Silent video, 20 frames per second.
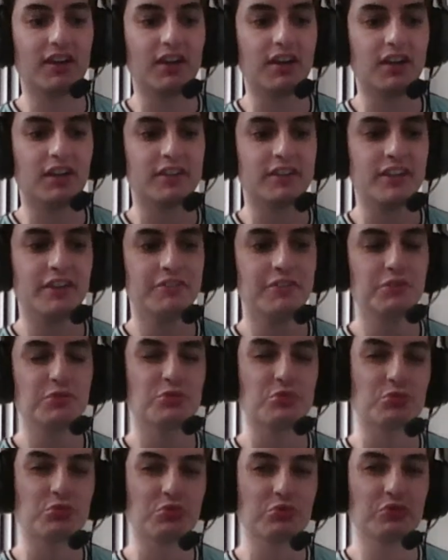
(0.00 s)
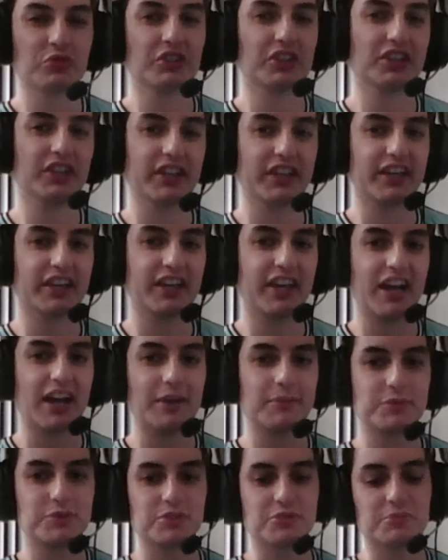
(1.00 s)
never really
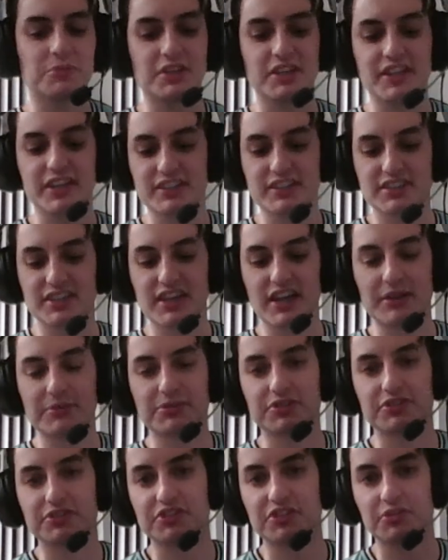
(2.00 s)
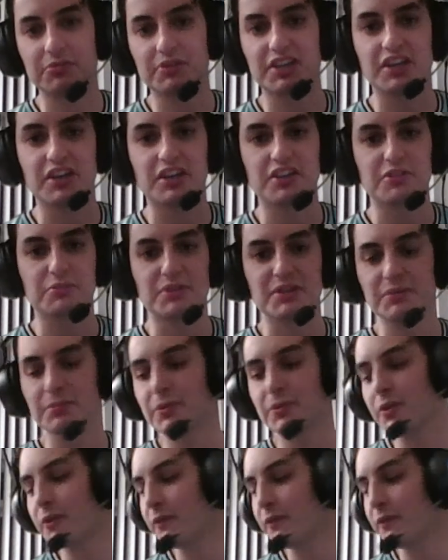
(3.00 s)
captured me like it's captured so many other people.